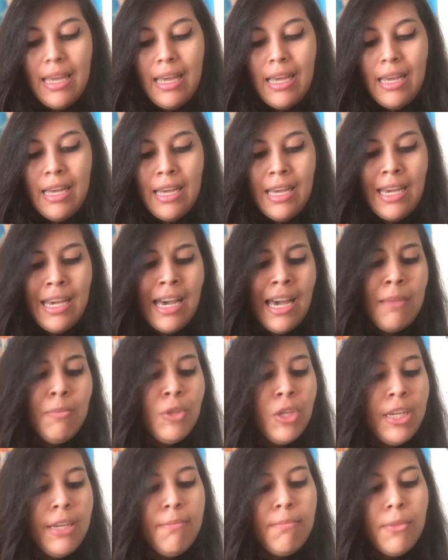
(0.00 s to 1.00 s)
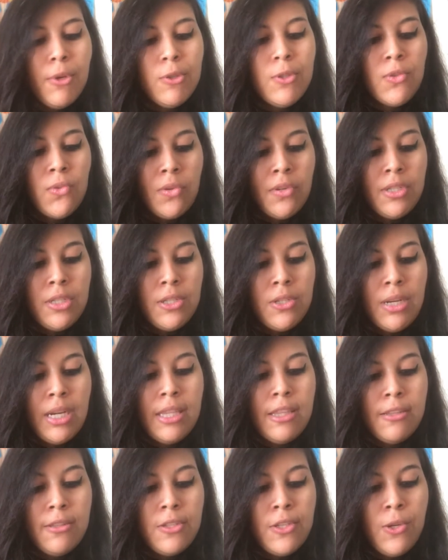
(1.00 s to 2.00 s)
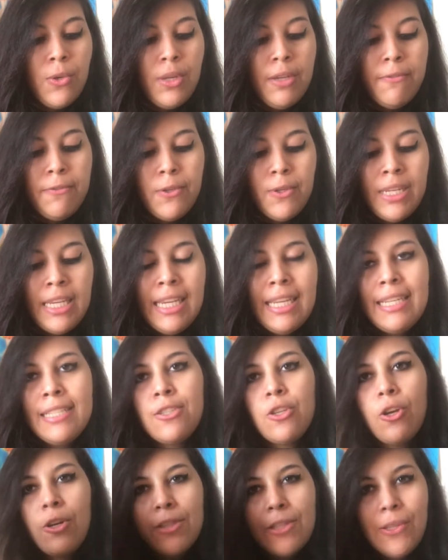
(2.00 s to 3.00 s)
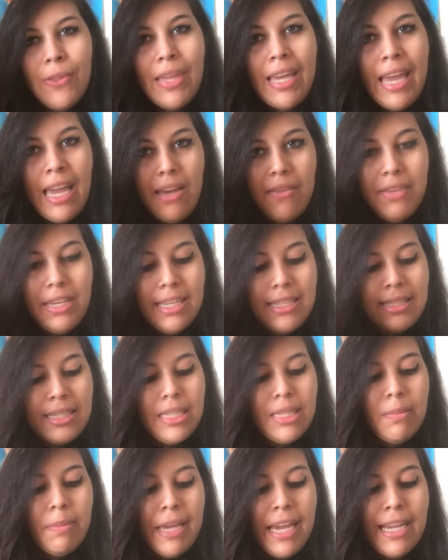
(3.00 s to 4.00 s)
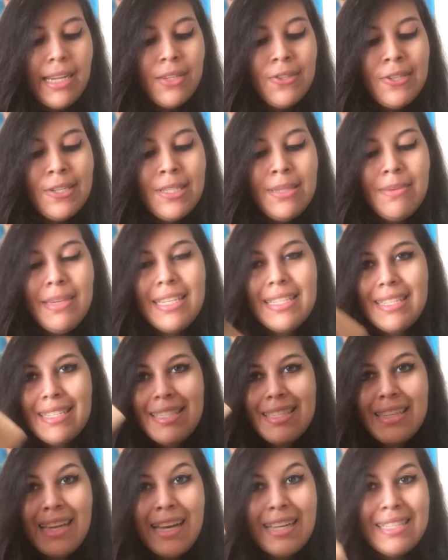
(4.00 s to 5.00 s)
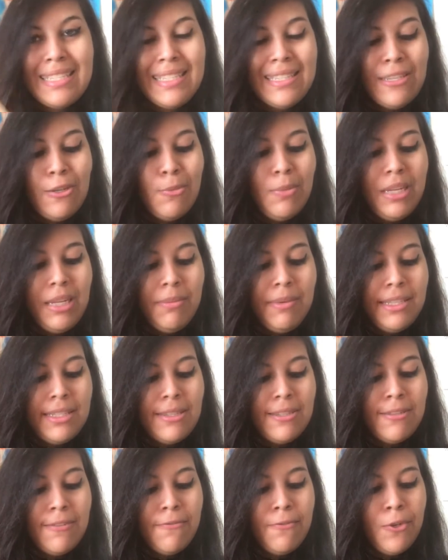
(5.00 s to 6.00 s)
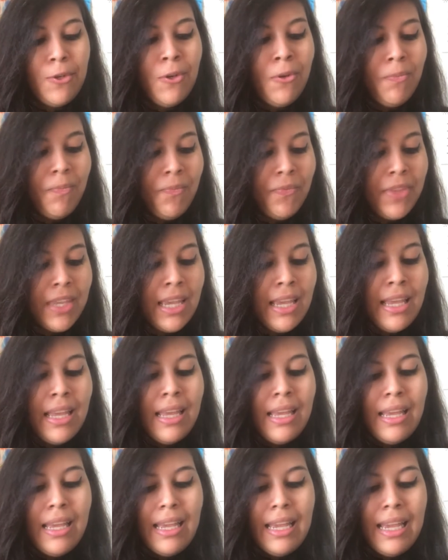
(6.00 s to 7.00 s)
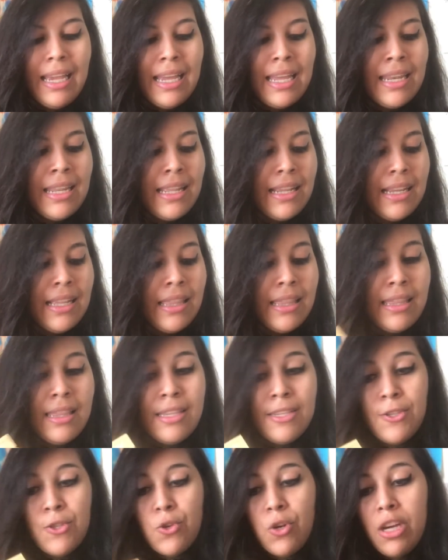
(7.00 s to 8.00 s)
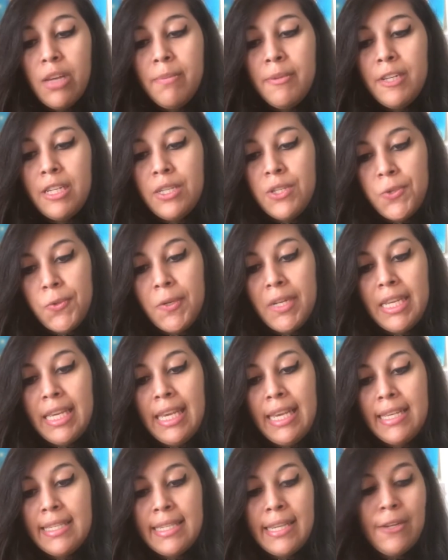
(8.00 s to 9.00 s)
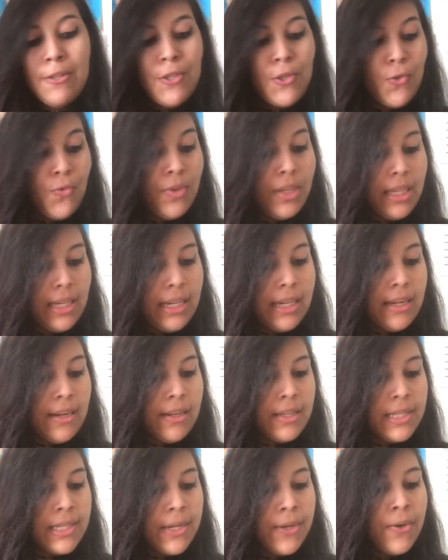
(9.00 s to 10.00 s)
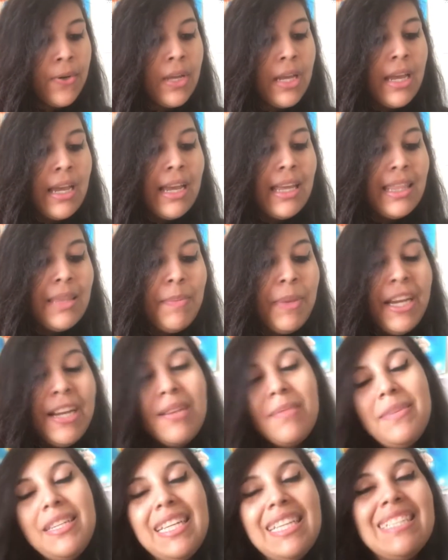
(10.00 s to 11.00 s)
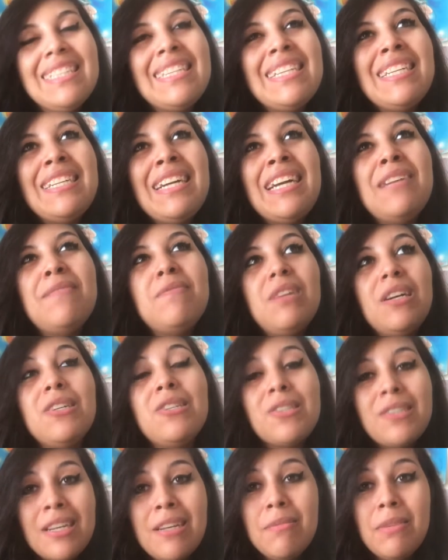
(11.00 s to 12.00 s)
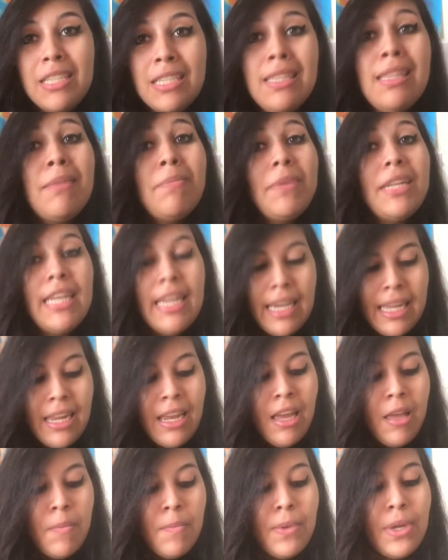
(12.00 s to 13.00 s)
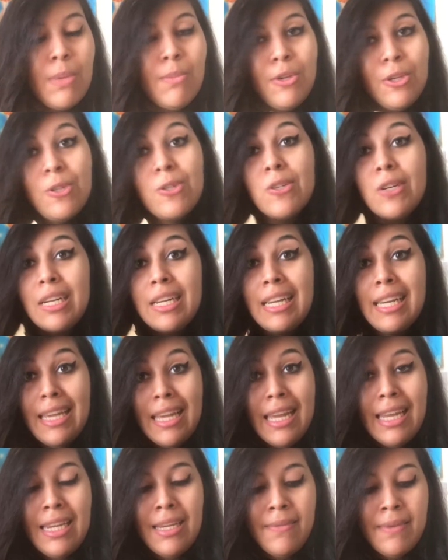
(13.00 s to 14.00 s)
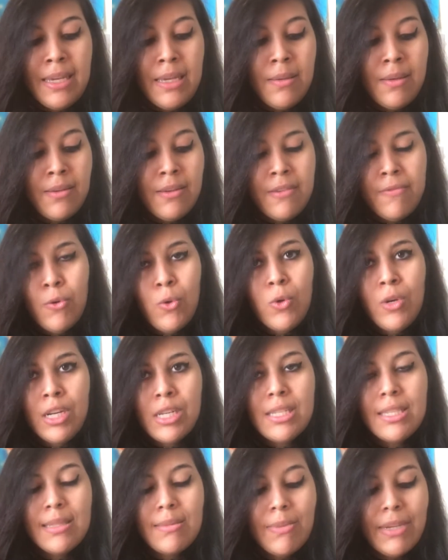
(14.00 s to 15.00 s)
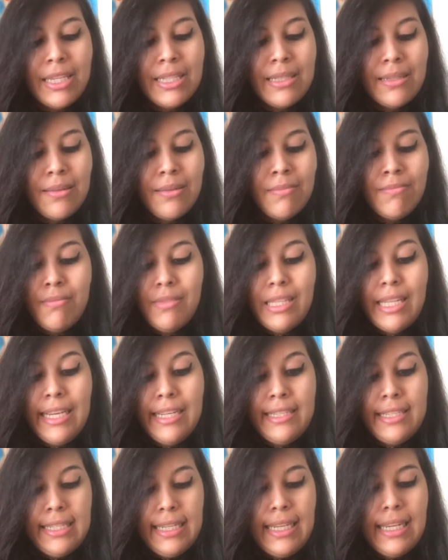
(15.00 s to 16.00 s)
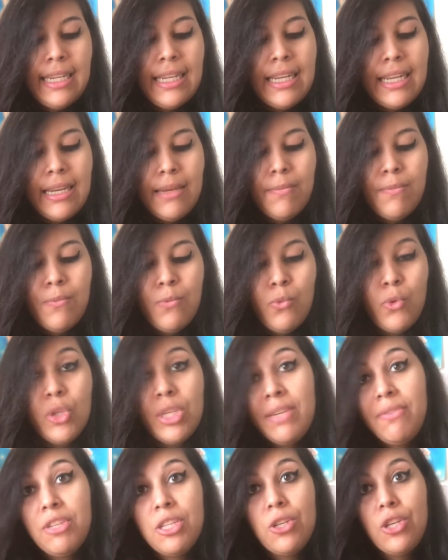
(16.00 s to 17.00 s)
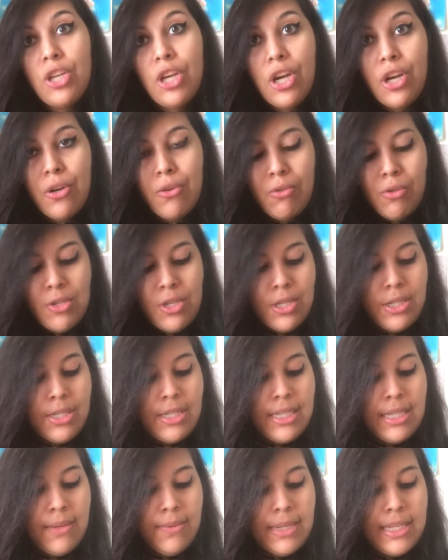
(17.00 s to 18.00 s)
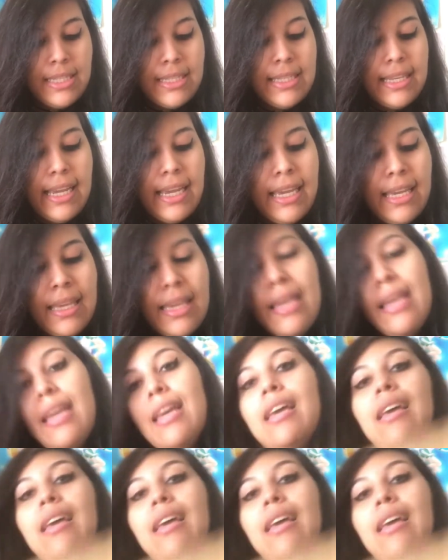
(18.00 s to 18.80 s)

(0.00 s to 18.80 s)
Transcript: I'm looking most forward to trying the Tutti Frutti. It's also the heaviest of the packages because it's got so many pieces of fruit. And the Strawberry Shortcake sounds really good also. The Berry Bonanza, I'm not sure because of the banana, but I'm going to try it anyway, of course, because I like tea, and I will give it a go just to see what it's like.